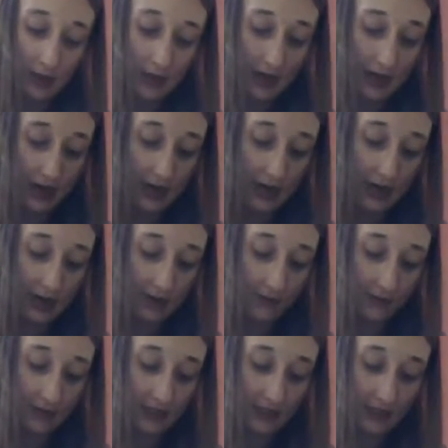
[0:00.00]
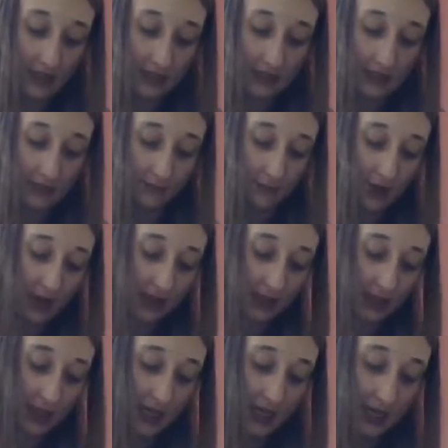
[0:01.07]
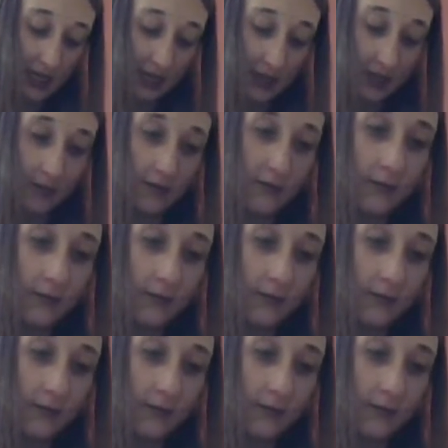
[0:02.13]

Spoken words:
And I'm going to take some moss here.